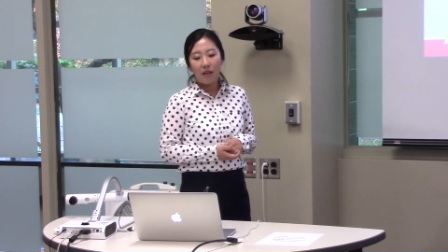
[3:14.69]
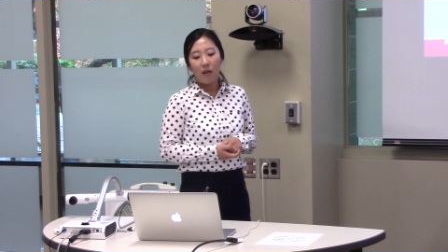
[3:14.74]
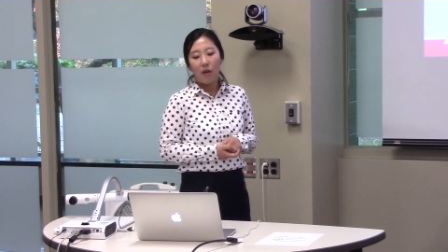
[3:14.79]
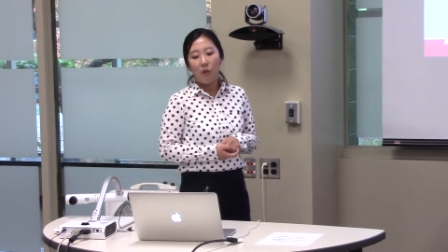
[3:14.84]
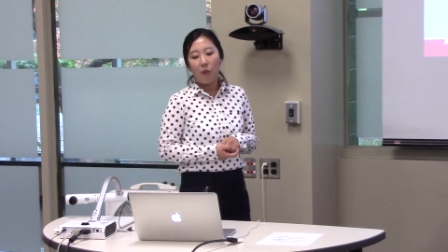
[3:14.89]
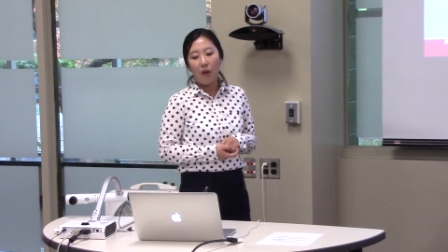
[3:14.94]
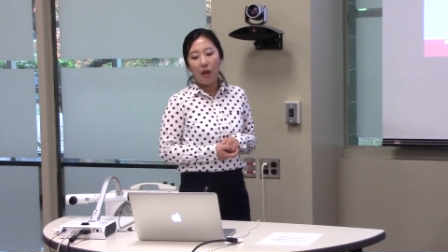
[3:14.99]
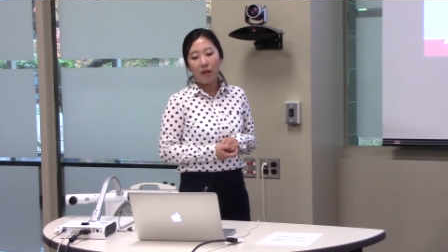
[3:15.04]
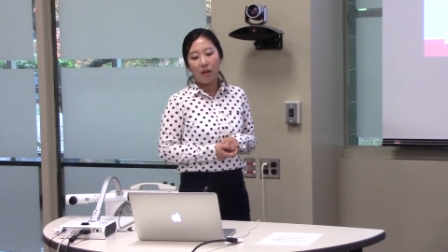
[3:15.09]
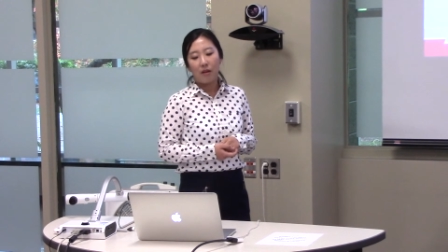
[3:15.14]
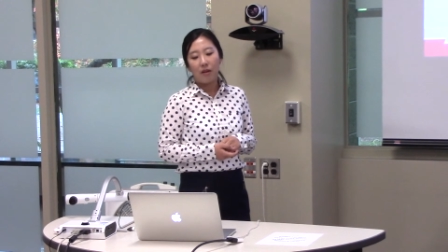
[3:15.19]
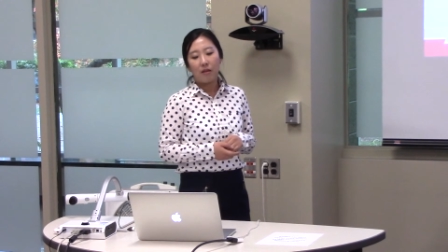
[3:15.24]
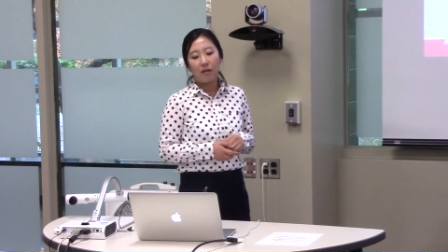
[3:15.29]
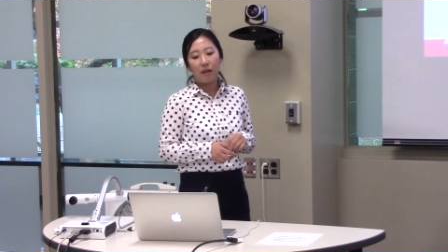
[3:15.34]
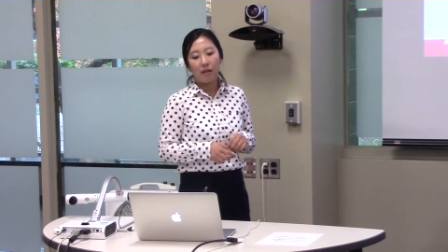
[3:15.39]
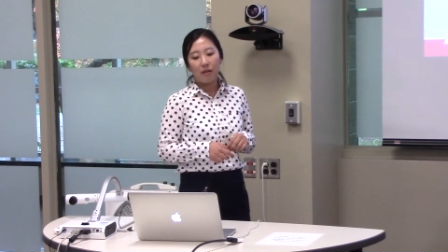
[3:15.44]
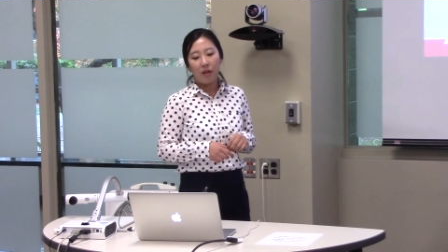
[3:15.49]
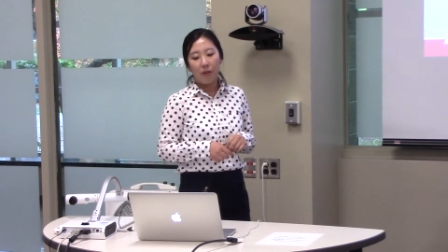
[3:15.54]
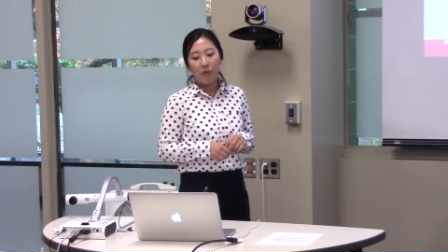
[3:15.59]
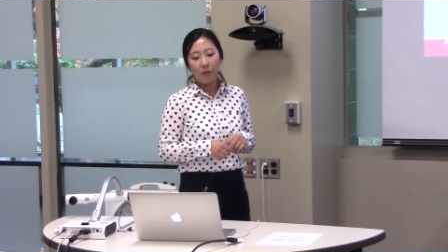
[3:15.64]
whether the
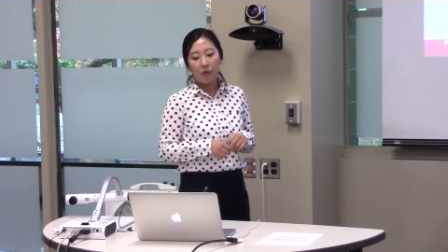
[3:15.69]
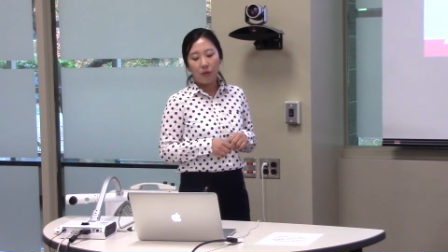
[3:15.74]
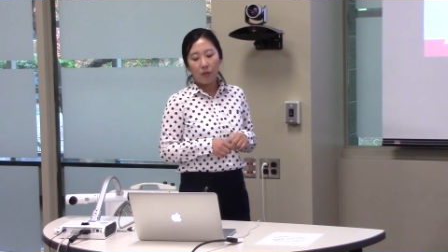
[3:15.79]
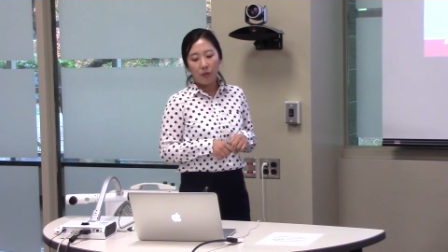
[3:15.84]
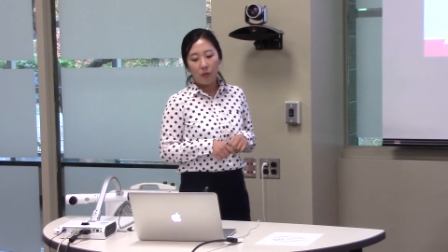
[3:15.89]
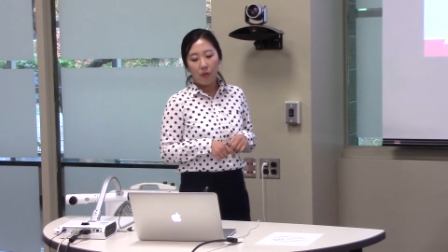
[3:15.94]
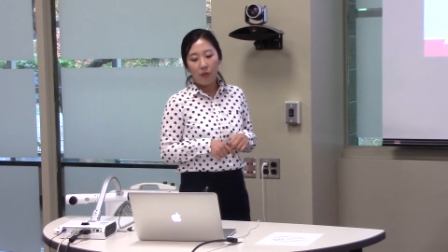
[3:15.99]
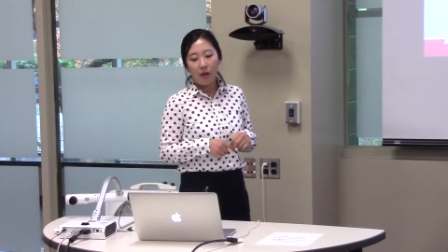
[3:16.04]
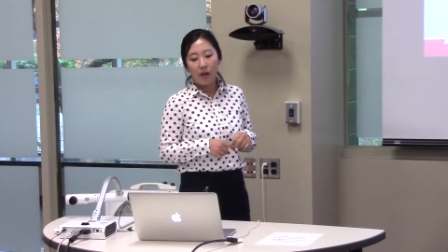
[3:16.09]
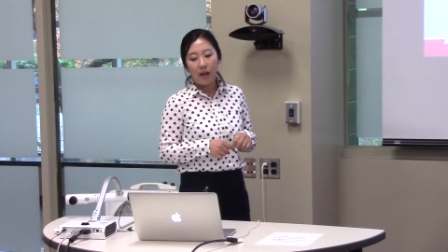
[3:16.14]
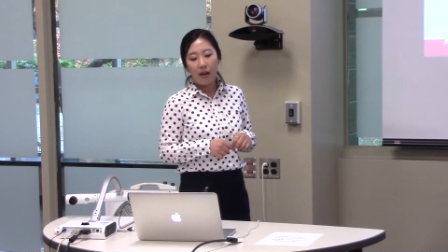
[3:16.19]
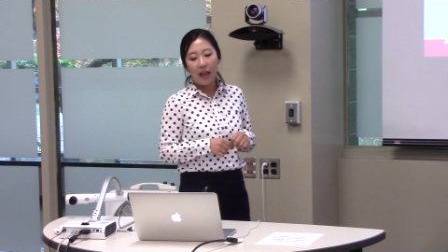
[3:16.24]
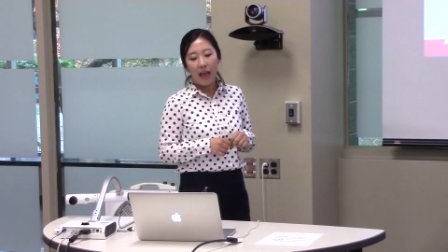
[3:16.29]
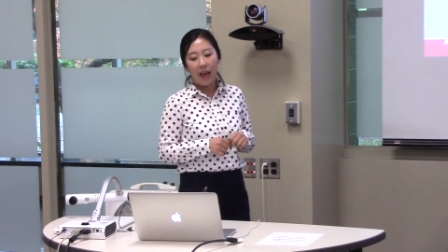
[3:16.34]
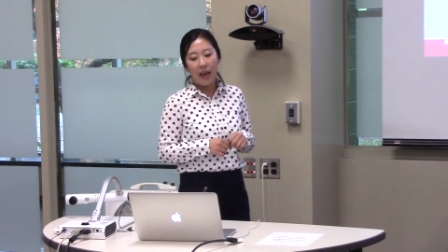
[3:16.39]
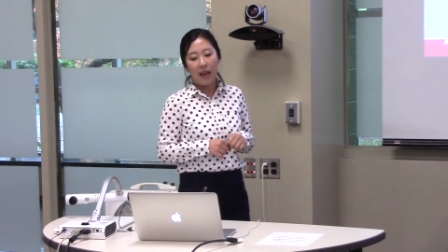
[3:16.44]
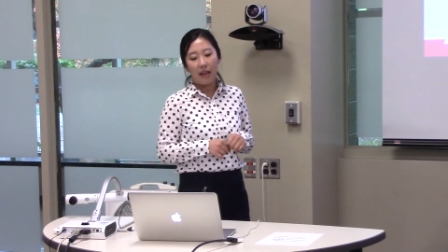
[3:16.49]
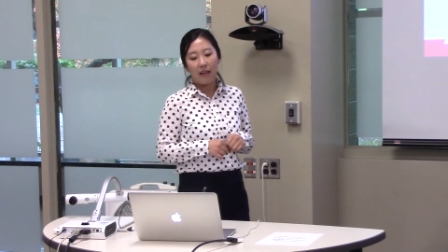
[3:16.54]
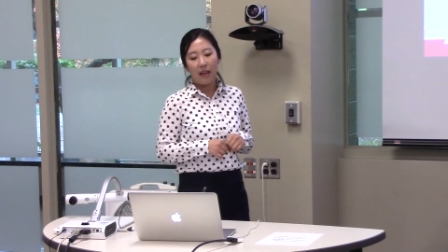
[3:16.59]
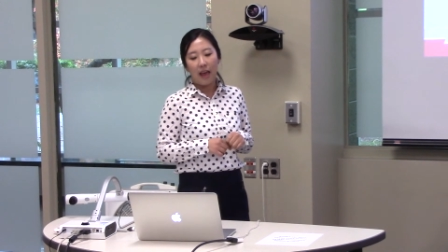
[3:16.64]
sub-score
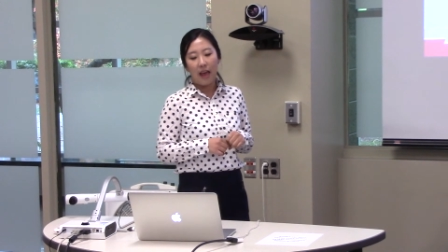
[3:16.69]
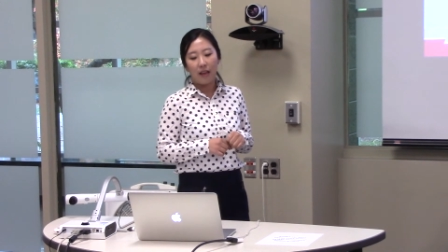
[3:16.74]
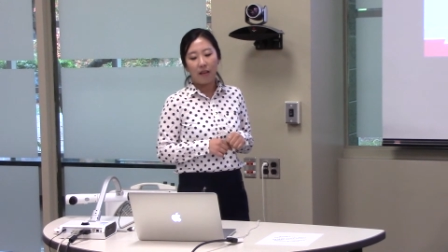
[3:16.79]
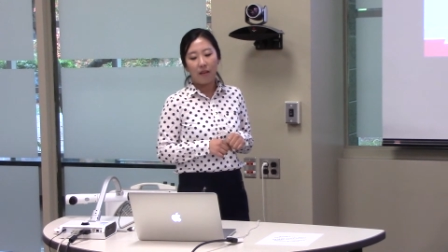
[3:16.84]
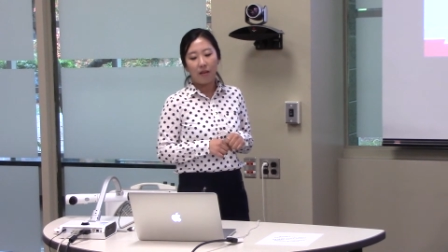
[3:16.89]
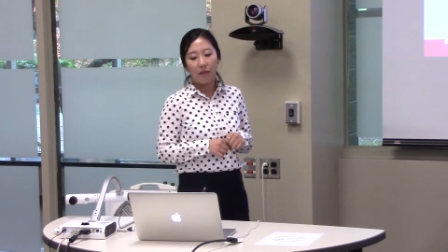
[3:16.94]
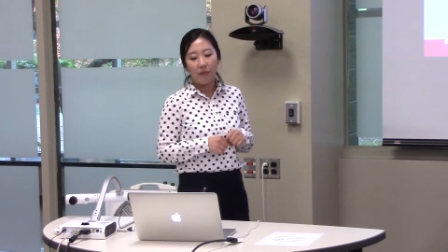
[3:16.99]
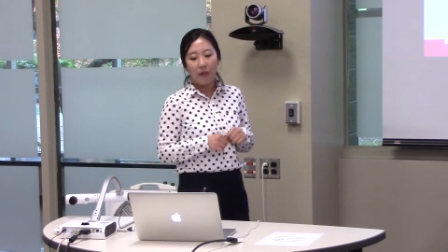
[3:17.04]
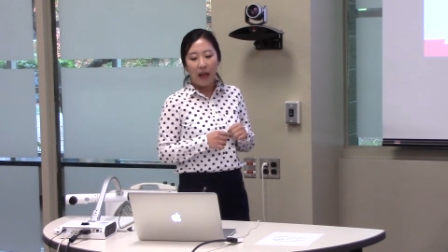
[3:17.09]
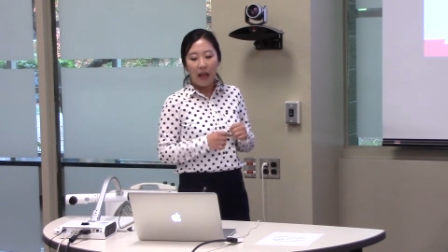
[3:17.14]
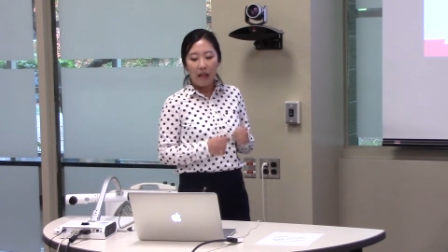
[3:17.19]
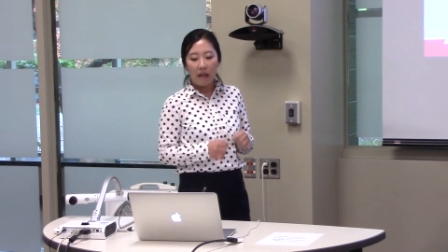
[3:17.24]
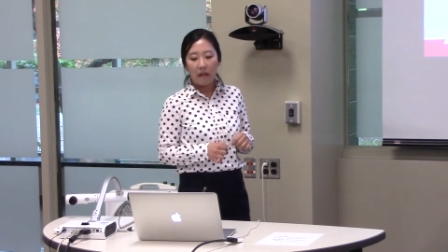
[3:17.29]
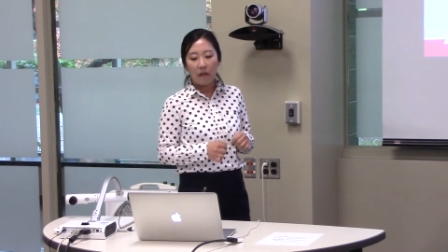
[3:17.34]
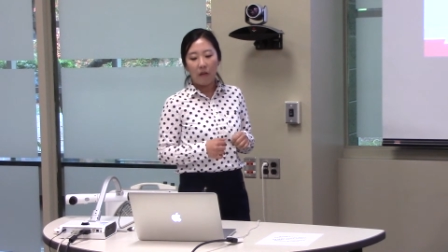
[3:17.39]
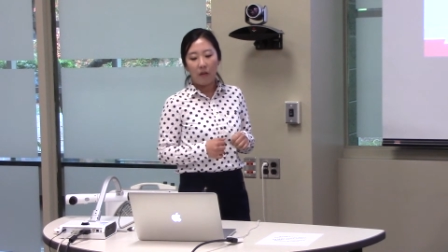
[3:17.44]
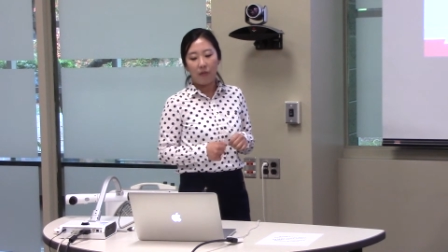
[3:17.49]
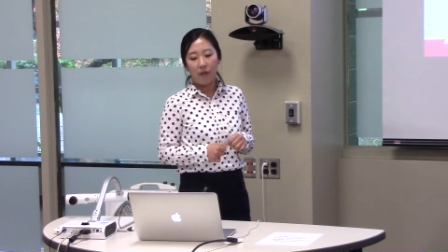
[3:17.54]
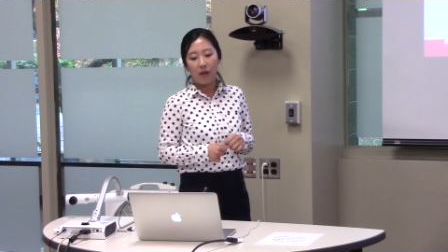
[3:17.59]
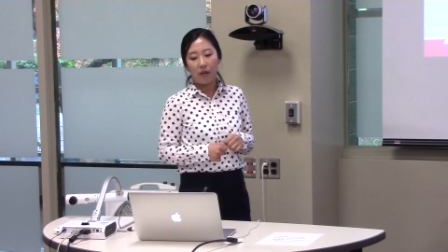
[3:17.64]
had added value
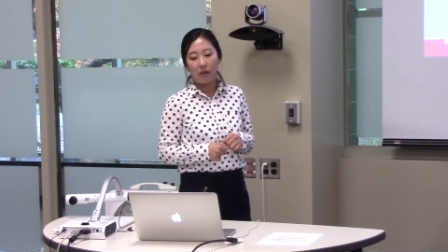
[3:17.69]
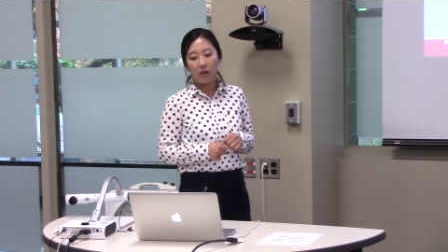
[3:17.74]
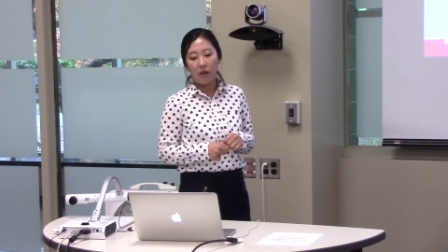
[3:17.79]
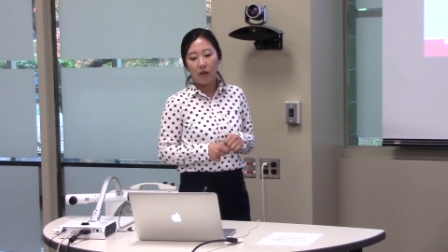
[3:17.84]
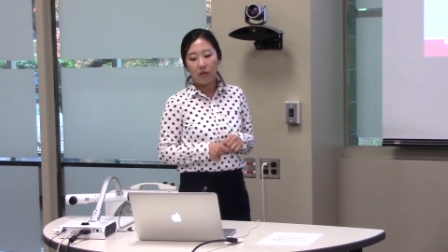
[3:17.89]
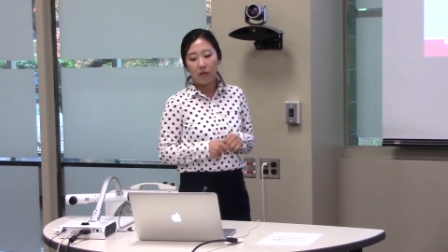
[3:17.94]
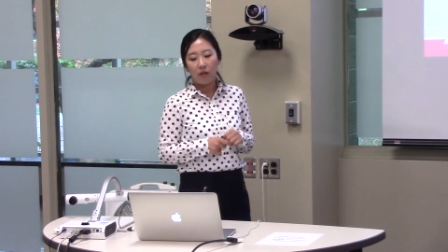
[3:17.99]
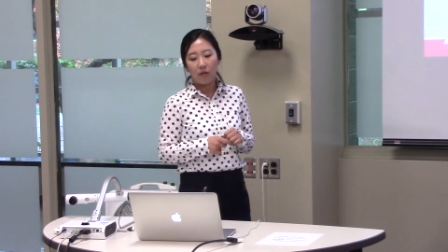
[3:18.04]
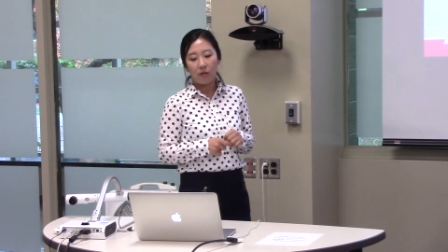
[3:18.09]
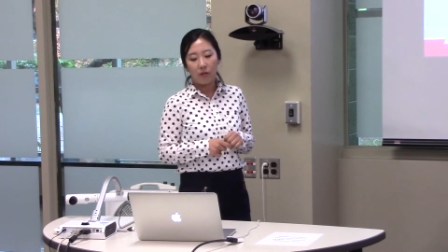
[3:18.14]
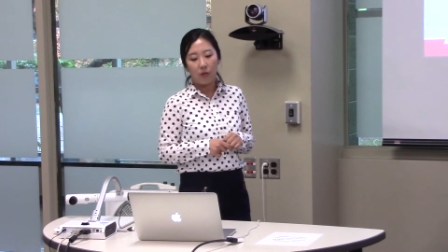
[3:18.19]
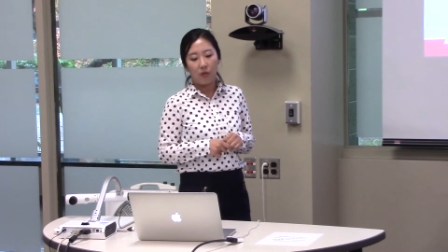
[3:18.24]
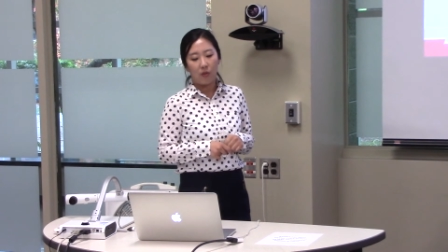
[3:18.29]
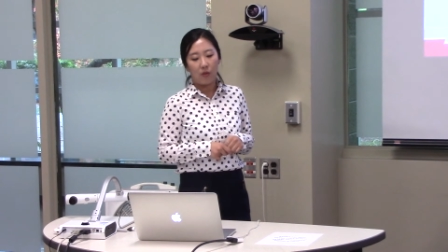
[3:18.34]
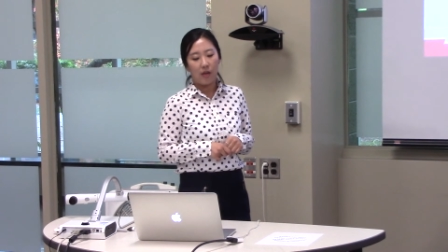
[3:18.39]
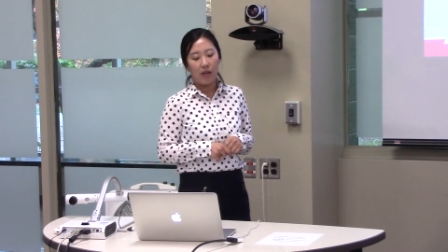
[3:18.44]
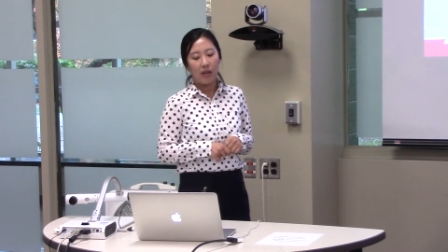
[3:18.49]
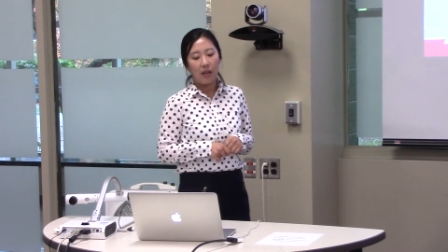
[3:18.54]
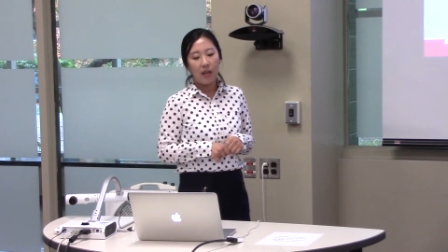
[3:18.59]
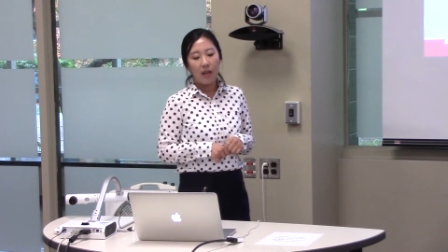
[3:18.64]
over the total score.